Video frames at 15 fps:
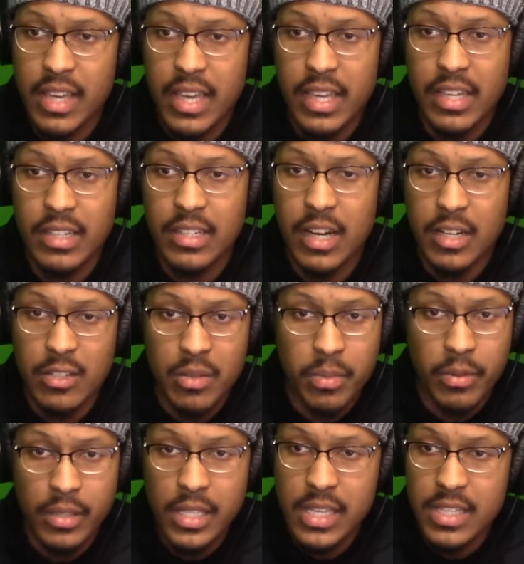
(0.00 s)
like Dr.
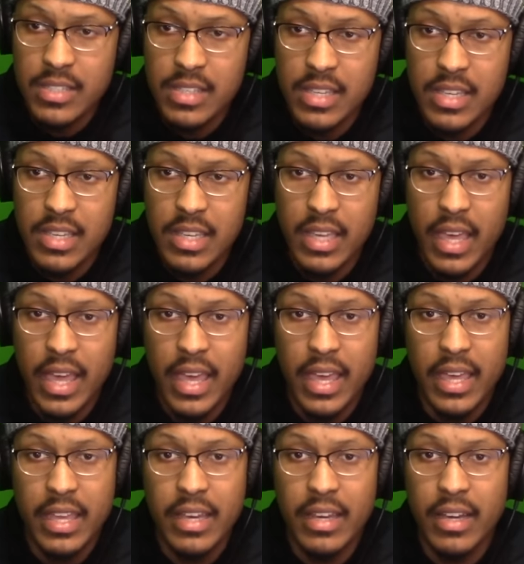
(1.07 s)
Belize
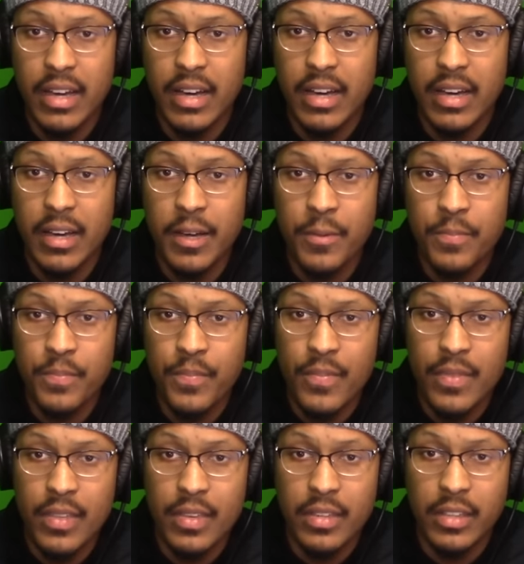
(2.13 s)
and uh,
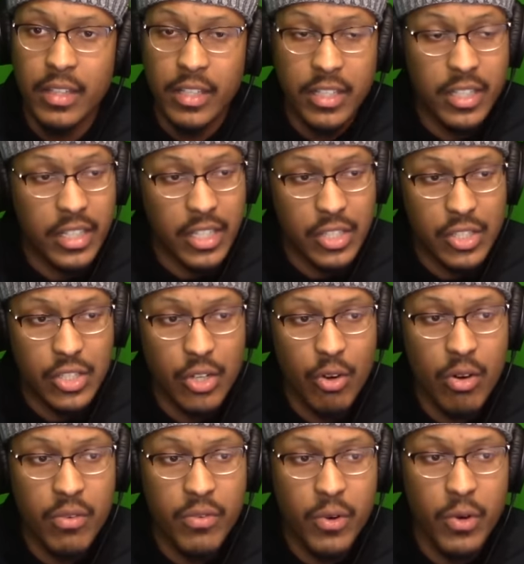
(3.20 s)
the cooking
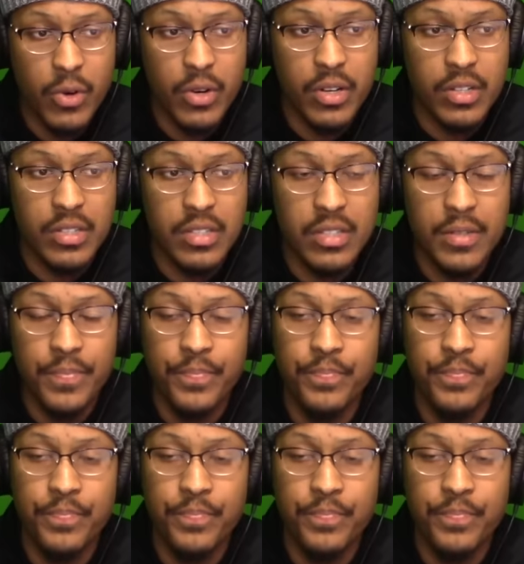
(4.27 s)
show, of course,